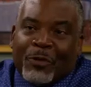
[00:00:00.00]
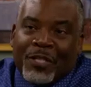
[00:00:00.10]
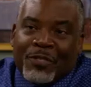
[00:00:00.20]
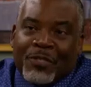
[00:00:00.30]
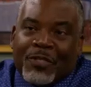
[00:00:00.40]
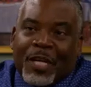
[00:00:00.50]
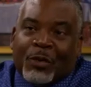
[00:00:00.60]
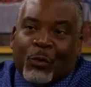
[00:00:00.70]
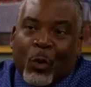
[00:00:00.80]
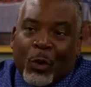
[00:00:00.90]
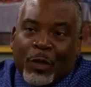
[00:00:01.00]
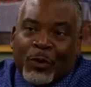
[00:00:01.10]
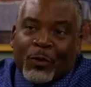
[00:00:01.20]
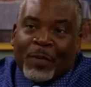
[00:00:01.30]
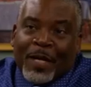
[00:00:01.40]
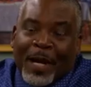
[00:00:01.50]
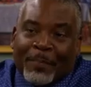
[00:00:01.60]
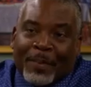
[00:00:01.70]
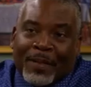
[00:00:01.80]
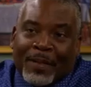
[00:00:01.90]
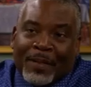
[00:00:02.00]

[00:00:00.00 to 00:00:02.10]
risks in order to be happy.